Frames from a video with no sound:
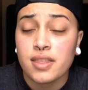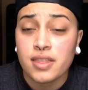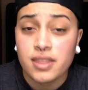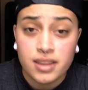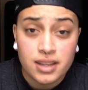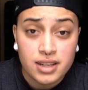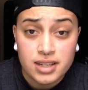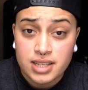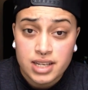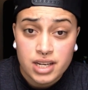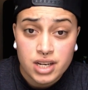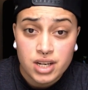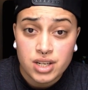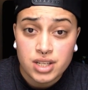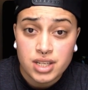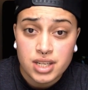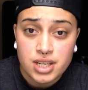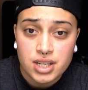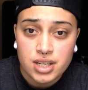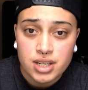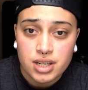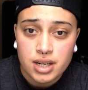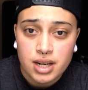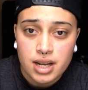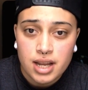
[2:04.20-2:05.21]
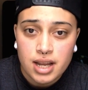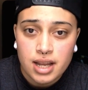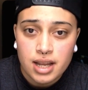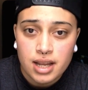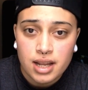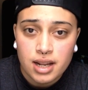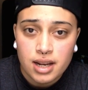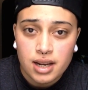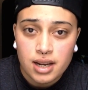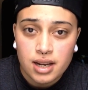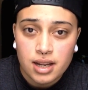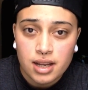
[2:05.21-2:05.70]
the entire year,
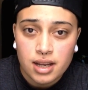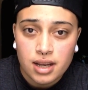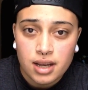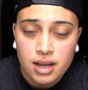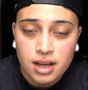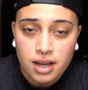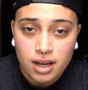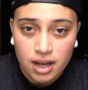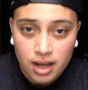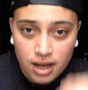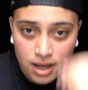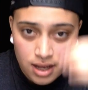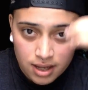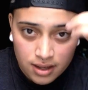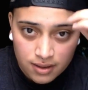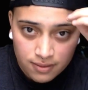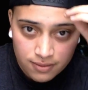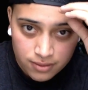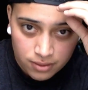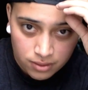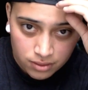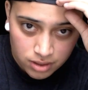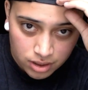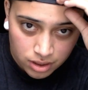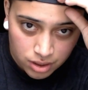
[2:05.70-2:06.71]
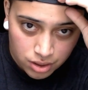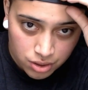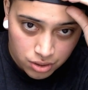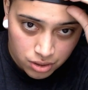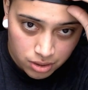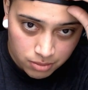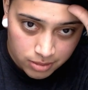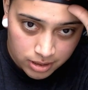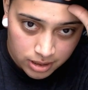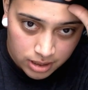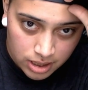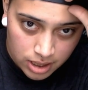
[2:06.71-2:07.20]
and it feels
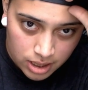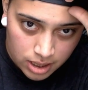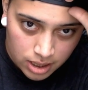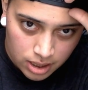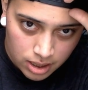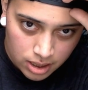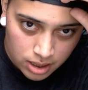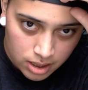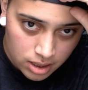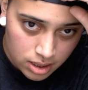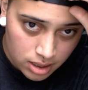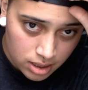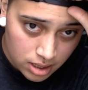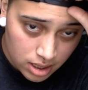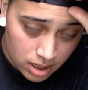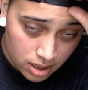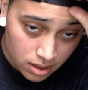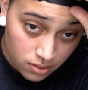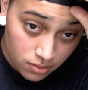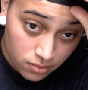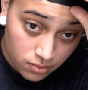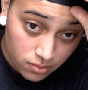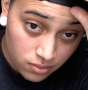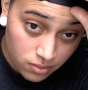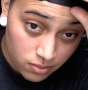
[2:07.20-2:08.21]
extremely tight now,